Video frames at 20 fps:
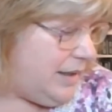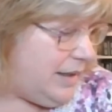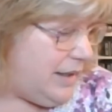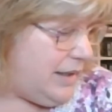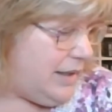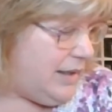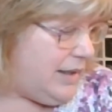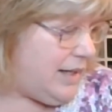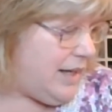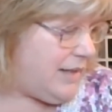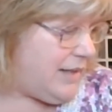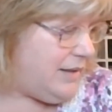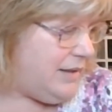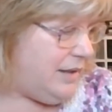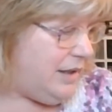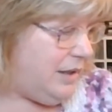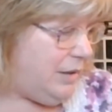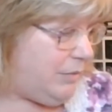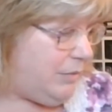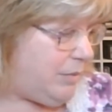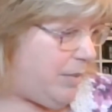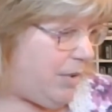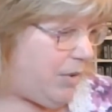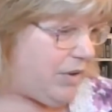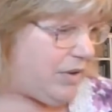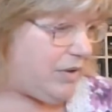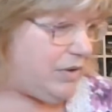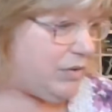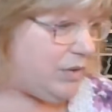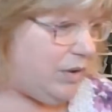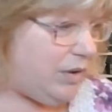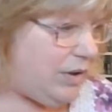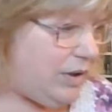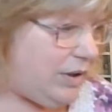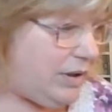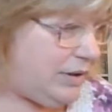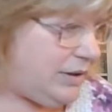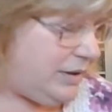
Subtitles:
it has a little remote control